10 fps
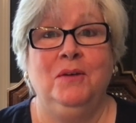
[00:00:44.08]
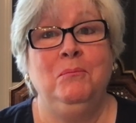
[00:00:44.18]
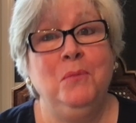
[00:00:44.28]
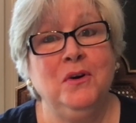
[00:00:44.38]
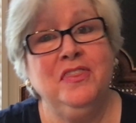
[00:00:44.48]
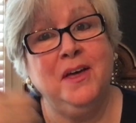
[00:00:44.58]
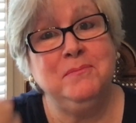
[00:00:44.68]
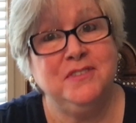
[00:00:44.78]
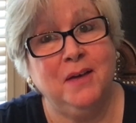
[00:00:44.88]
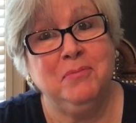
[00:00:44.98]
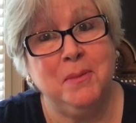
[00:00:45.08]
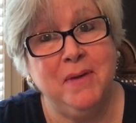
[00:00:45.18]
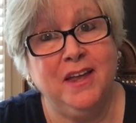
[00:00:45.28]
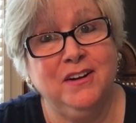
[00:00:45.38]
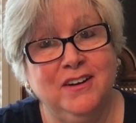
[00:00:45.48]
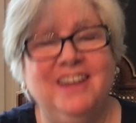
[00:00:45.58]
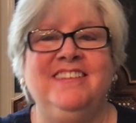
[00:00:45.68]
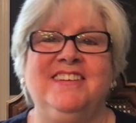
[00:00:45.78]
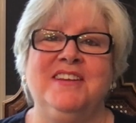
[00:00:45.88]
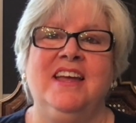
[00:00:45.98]
More thumbs up, the better.
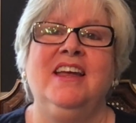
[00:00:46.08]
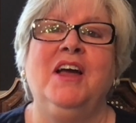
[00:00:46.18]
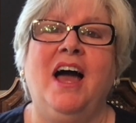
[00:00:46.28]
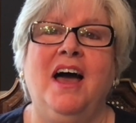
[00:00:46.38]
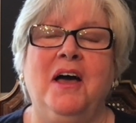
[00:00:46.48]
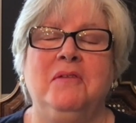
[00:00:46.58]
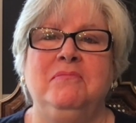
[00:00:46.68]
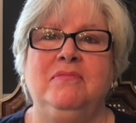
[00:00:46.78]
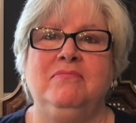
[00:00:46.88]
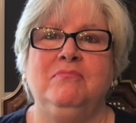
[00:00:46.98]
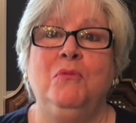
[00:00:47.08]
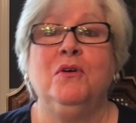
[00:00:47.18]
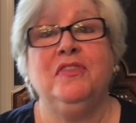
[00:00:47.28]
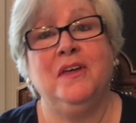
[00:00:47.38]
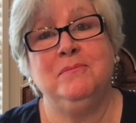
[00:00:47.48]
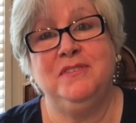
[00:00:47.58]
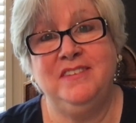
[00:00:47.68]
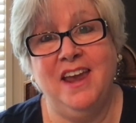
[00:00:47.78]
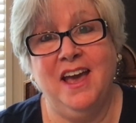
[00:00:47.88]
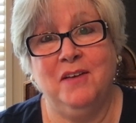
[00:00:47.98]
More thumbs
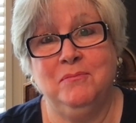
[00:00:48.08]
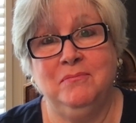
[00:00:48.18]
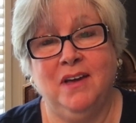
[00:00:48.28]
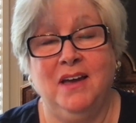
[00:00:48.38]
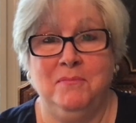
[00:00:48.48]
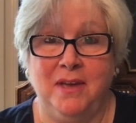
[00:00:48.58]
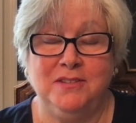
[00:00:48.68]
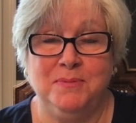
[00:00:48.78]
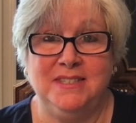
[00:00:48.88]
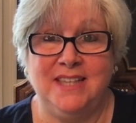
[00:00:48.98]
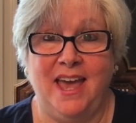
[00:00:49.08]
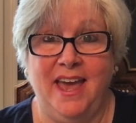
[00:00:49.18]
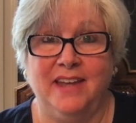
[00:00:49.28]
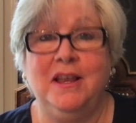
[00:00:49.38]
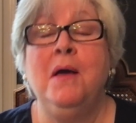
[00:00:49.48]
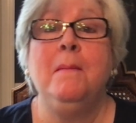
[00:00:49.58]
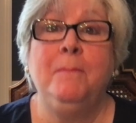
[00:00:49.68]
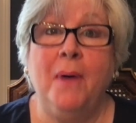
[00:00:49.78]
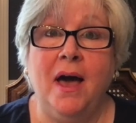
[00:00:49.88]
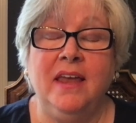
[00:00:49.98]
down makes me sad.
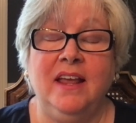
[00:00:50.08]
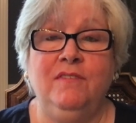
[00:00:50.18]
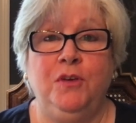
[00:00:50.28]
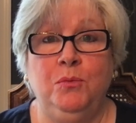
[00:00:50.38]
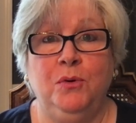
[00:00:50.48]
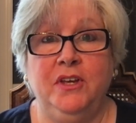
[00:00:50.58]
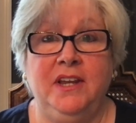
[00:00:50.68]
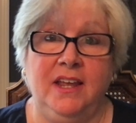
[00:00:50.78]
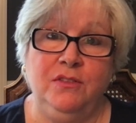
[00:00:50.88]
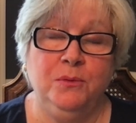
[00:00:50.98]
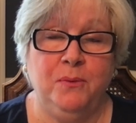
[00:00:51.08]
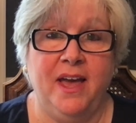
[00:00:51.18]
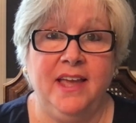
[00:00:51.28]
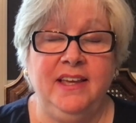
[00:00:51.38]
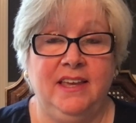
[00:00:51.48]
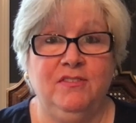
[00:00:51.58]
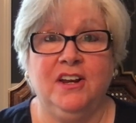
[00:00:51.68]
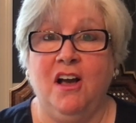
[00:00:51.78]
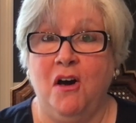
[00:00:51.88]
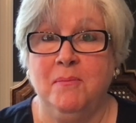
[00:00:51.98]
But if you would, either way, give it a
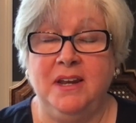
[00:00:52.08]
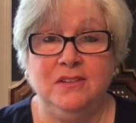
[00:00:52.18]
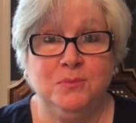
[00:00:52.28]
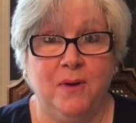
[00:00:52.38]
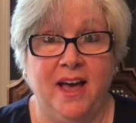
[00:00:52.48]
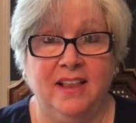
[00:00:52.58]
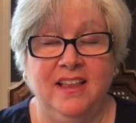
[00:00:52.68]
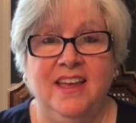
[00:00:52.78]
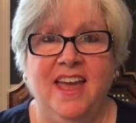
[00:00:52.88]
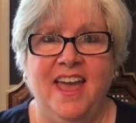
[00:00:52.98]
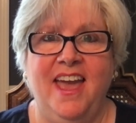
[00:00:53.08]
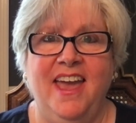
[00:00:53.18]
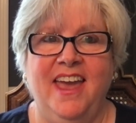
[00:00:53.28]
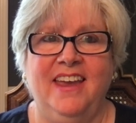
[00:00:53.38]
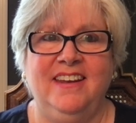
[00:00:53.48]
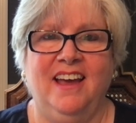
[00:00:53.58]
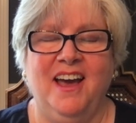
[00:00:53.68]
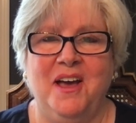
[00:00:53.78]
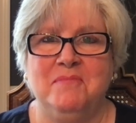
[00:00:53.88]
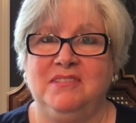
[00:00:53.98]
comment as well. And
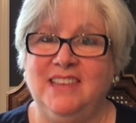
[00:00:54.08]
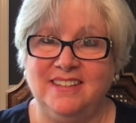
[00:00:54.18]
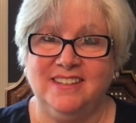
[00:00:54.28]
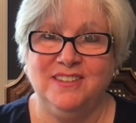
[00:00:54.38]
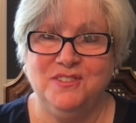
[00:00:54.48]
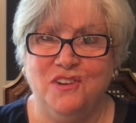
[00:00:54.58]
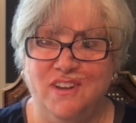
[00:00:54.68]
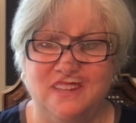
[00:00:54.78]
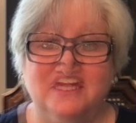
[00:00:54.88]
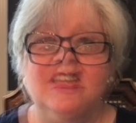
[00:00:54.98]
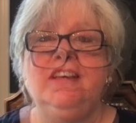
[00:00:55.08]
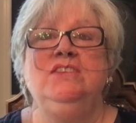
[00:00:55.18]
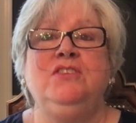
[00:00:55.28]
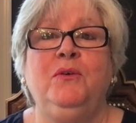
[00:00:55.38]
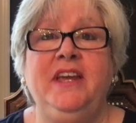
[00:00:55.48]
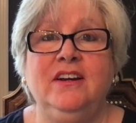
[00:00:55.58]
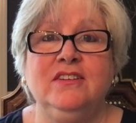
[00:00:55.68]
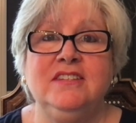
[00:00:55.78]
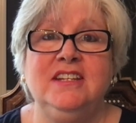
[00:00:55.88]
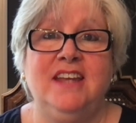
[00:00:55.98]
let's get started. So
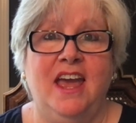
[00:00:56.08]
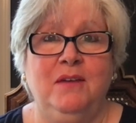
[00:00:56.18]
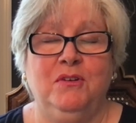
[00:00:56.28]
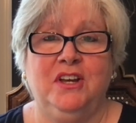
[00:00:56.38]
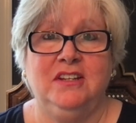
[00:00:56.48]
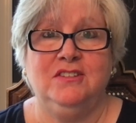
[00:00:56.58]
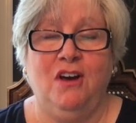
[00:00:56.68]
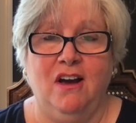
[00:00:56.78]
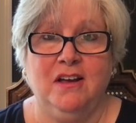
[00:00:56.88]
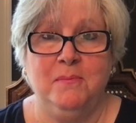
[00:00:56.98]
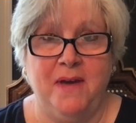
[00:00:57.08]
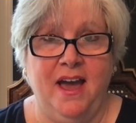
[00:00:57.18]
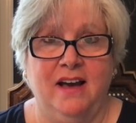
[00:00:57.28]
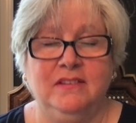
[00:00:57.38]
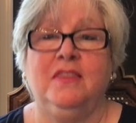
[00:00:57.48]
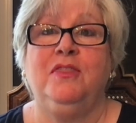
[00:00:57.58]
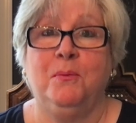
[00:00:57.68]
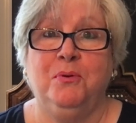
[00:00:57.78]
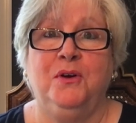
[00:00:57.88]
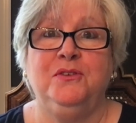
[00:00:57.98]
here today, we're going to talk about the
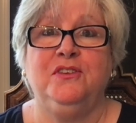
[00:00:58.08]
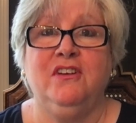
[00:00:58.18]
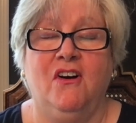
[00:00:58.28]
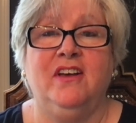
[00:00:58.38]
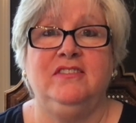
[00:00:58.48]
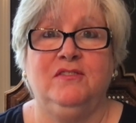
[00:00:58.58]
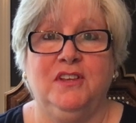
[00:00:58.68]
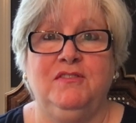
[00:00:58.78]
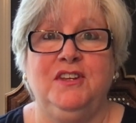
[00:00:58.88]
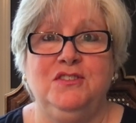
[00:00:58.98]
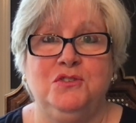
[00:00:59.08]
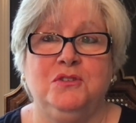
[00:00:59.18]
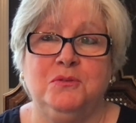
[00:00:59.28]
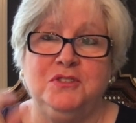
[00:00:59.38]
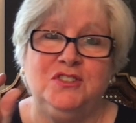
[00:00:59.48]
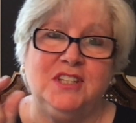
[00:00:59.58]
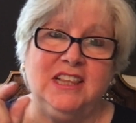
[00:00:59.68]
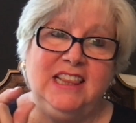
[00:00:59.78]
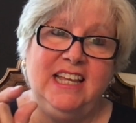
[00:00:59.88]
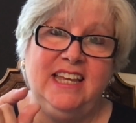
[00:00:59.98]
pros and cons of living in Georgia with just a
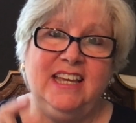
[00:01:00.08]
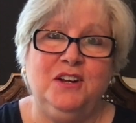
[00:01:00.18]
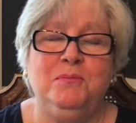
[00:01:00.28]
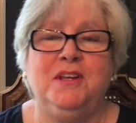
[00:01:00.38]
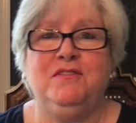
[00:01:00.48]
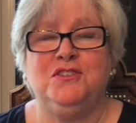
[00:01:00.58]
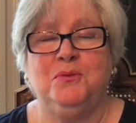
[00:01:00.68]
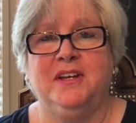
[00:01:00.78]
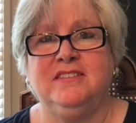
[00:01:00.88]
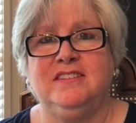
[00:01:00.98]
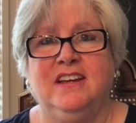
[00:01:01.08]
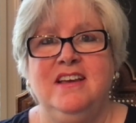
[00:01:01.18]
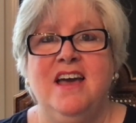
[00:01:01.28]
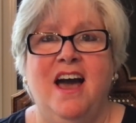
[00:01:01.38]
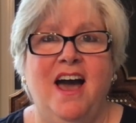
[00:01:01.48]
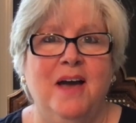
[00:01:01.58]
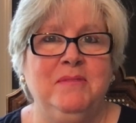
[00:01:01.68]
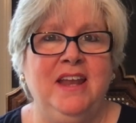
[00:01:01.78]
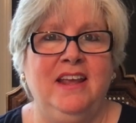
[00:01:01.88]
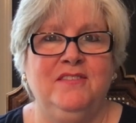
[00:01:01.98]
little bit of a twist. I'm a
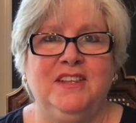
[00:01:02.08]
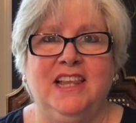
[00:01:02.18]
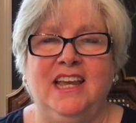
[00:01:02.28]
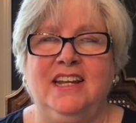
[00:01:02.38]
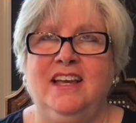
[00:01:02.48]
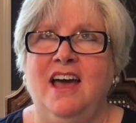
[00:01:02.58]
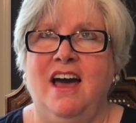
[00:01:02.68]
native Atlanta.